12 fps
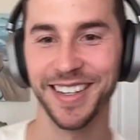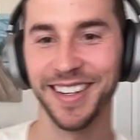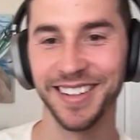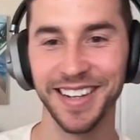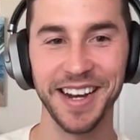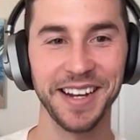
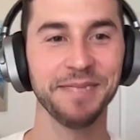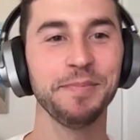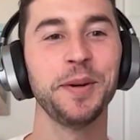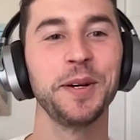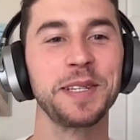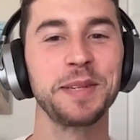Um, and
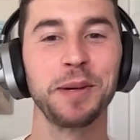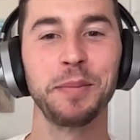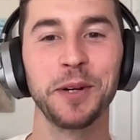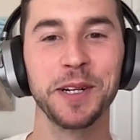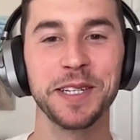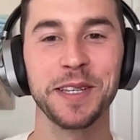pulling some
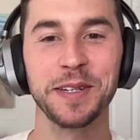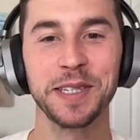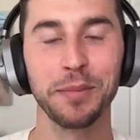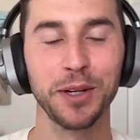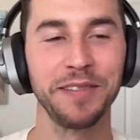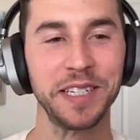reports on those in
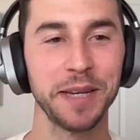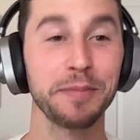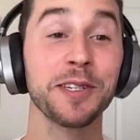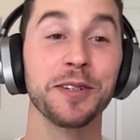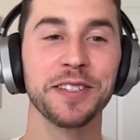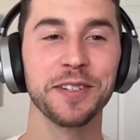a previous
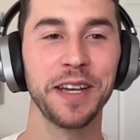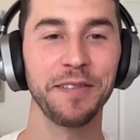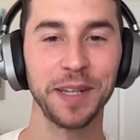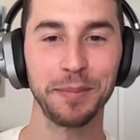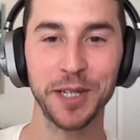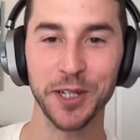episode. So
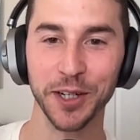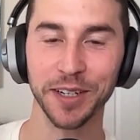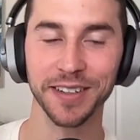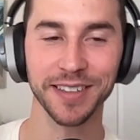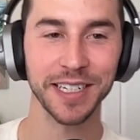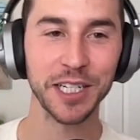definitely be sure
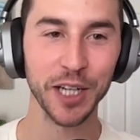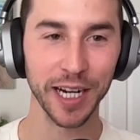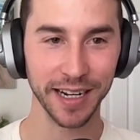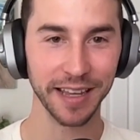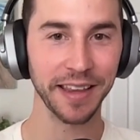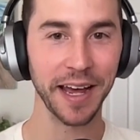to, to
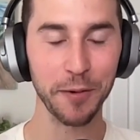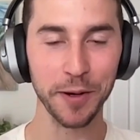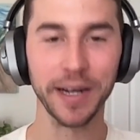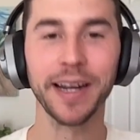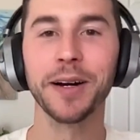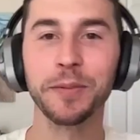check that
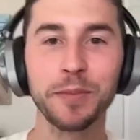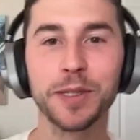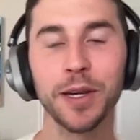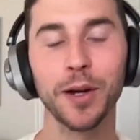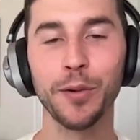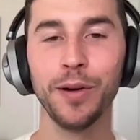one out.
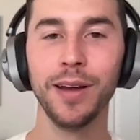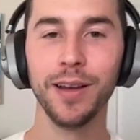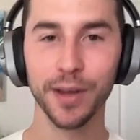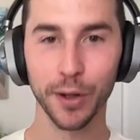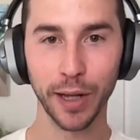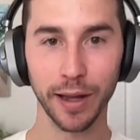So,
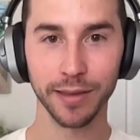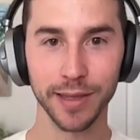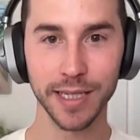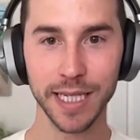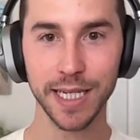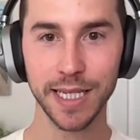okay,
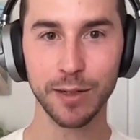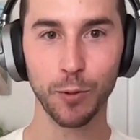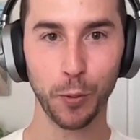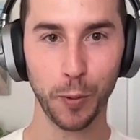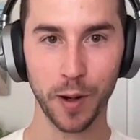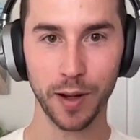this is
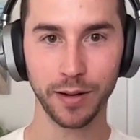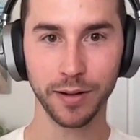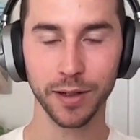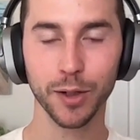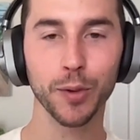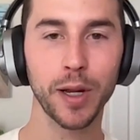
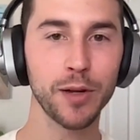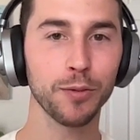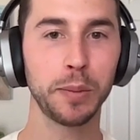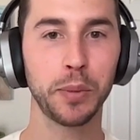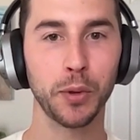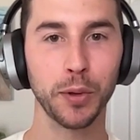one great
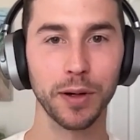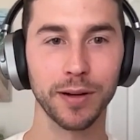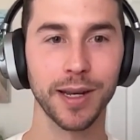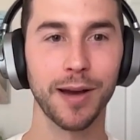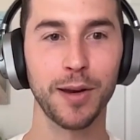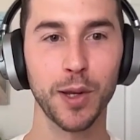report.
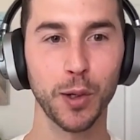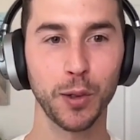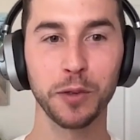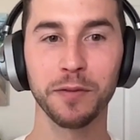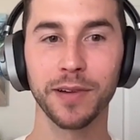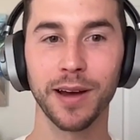Now, I know
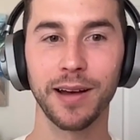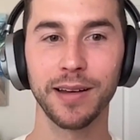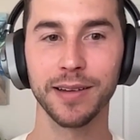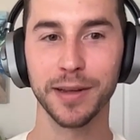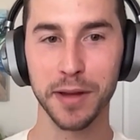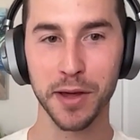you've got
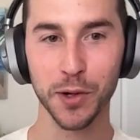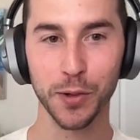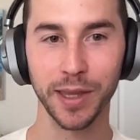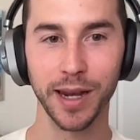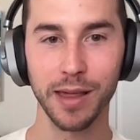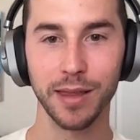another
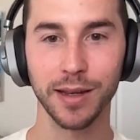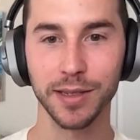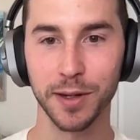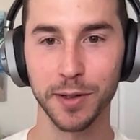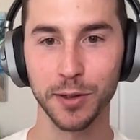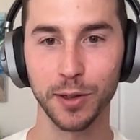one that I think is
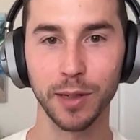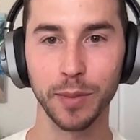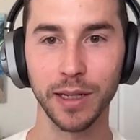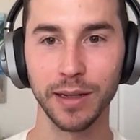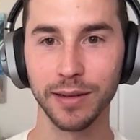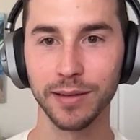also going to
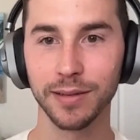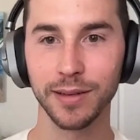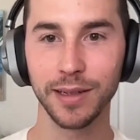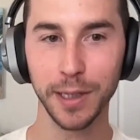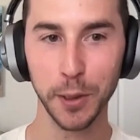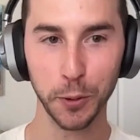be
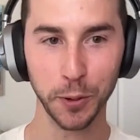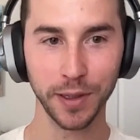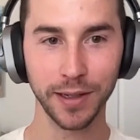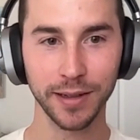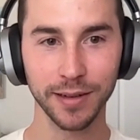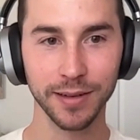
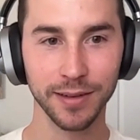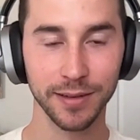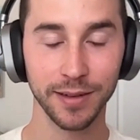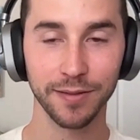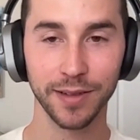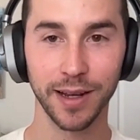equally,
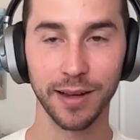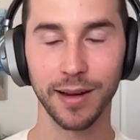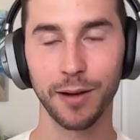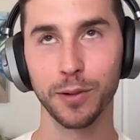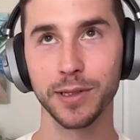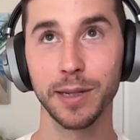if not,
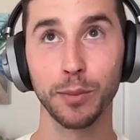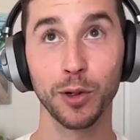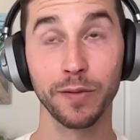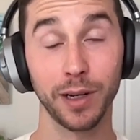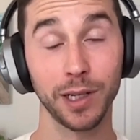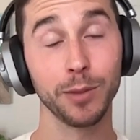I don't want to say
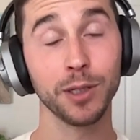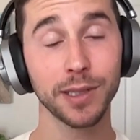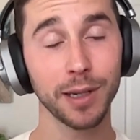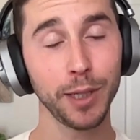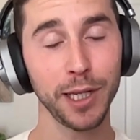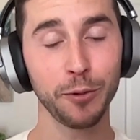more valuable. It's
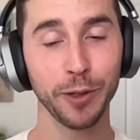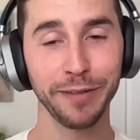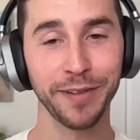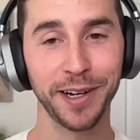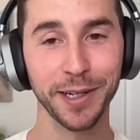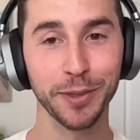going to be equally
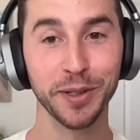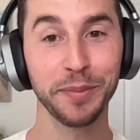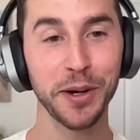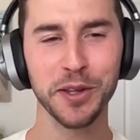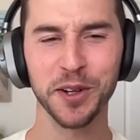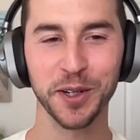valuable.
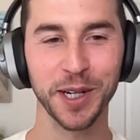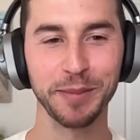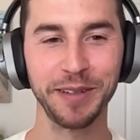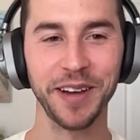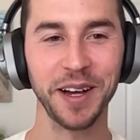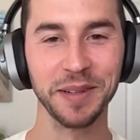Both are
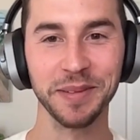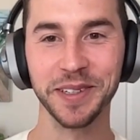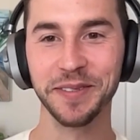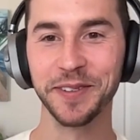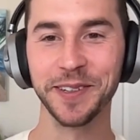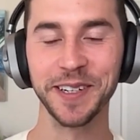incredibly
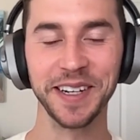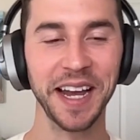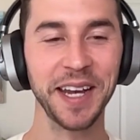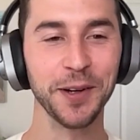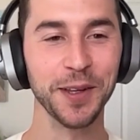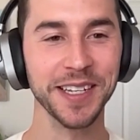valuable for
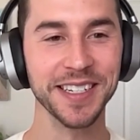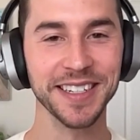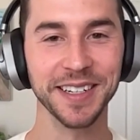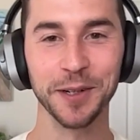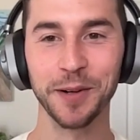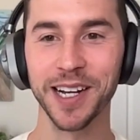anyone
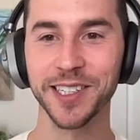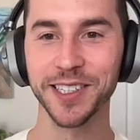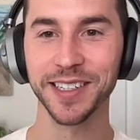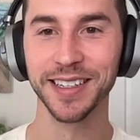listening or watching.